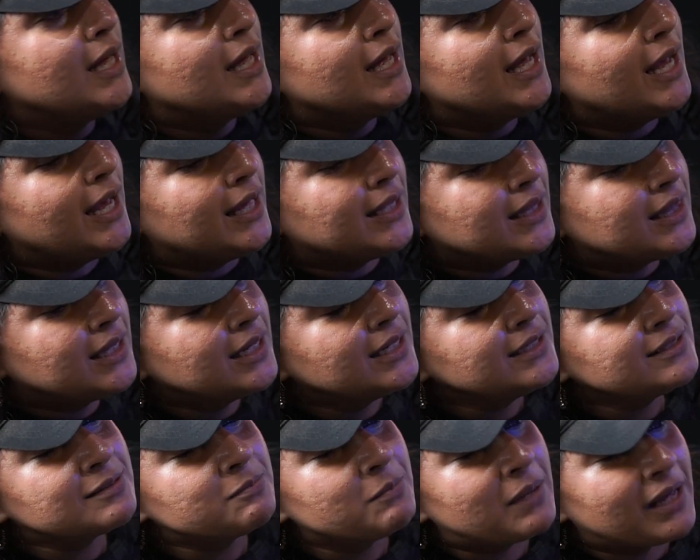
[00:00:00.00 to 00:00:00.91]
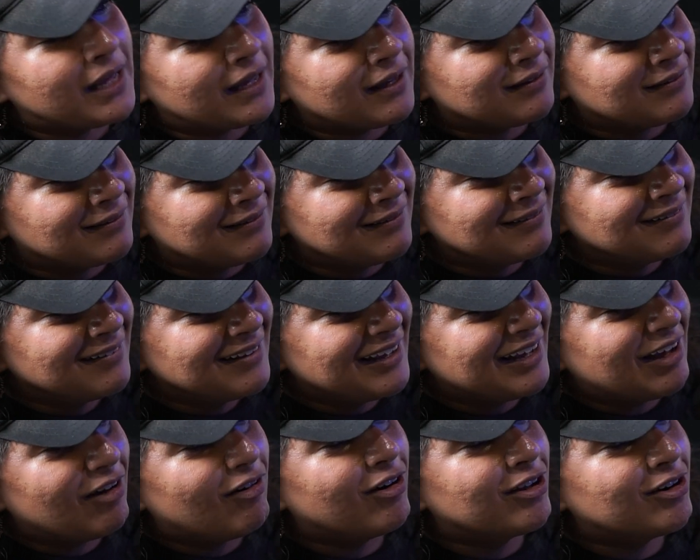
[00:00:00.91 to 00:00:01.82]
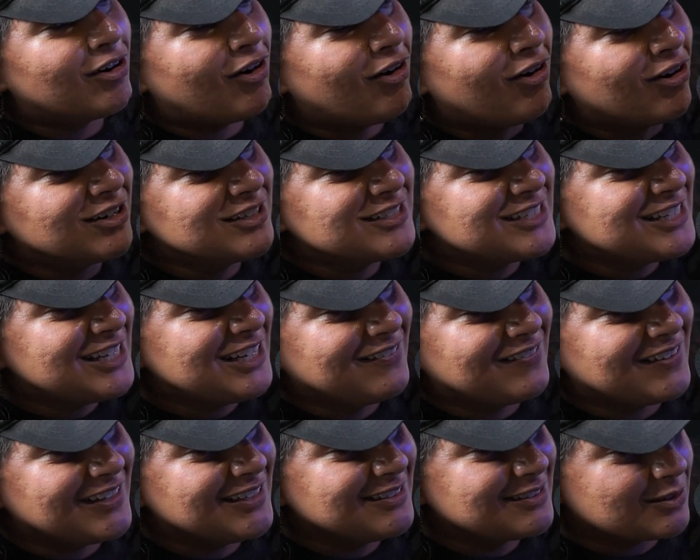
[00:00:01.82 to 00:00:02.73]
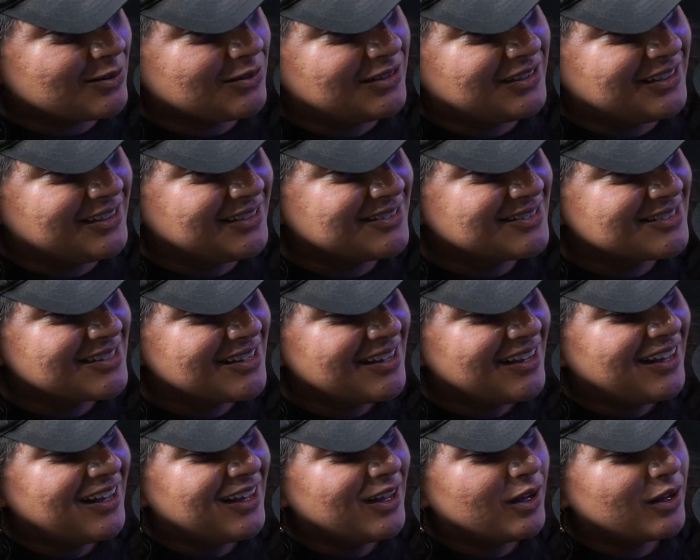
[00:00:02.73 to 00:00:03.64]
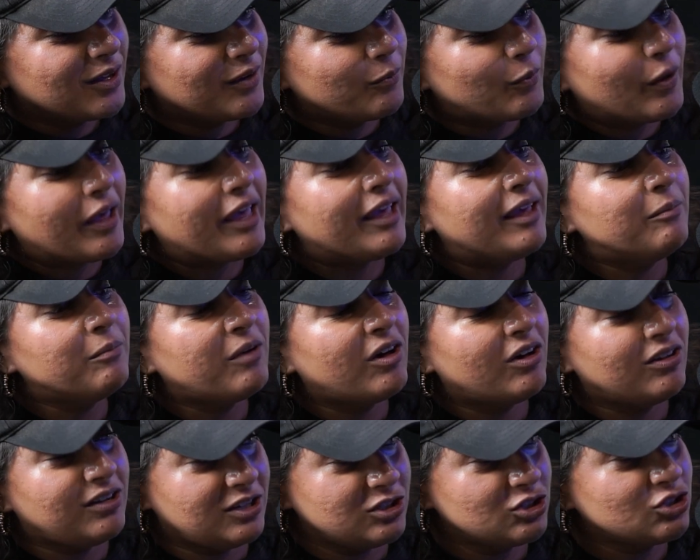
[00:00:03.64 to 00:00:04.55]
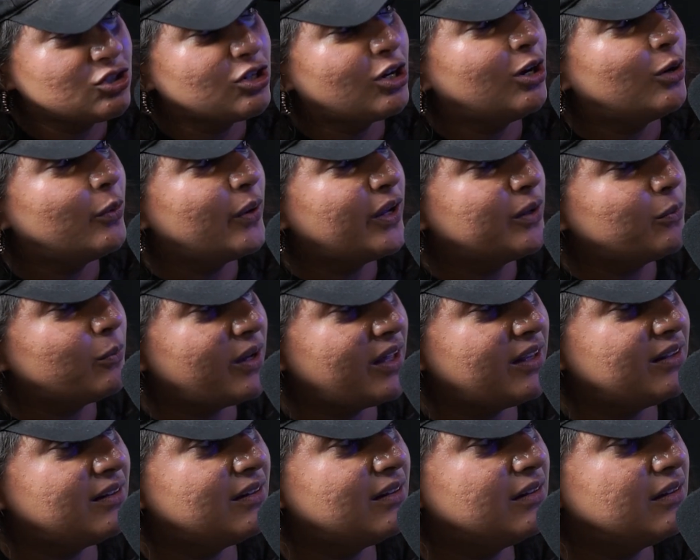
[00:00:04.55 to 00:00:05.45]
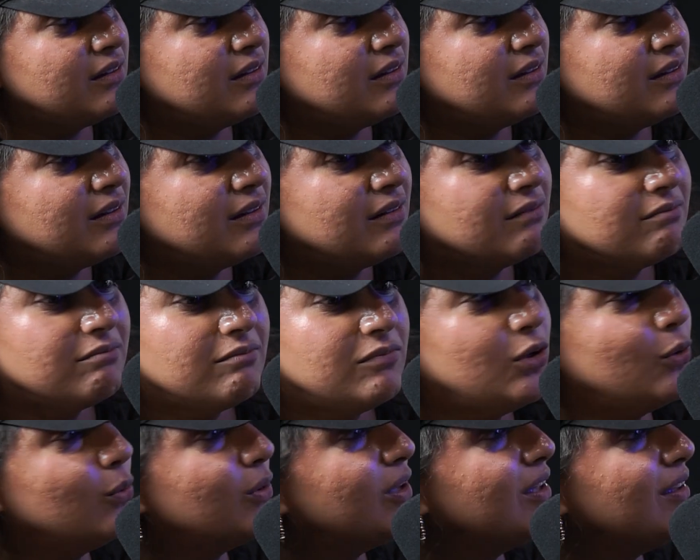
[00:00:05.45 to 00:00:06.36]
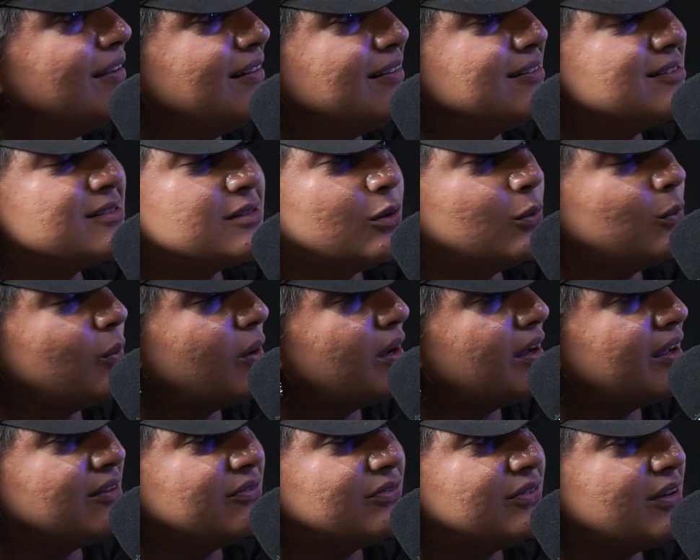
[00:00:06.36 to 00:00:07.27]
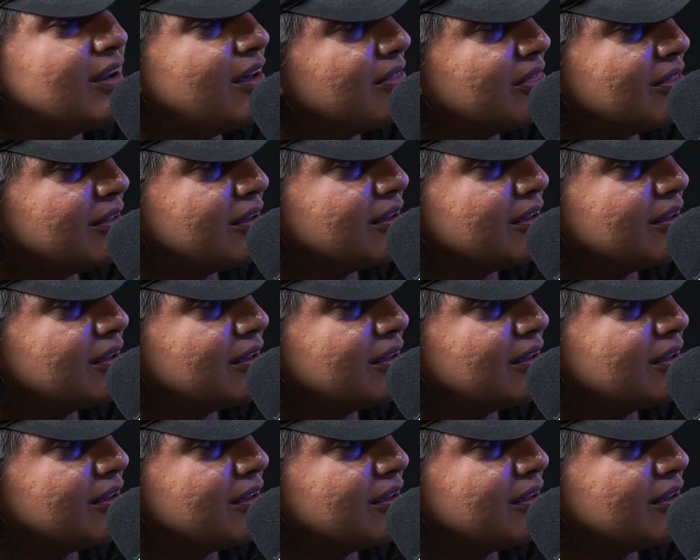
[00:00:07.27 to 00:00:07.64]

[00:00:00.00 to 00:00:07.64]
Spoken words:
And this man on our TV screens came on a show and went, No kids, no wife, nothing.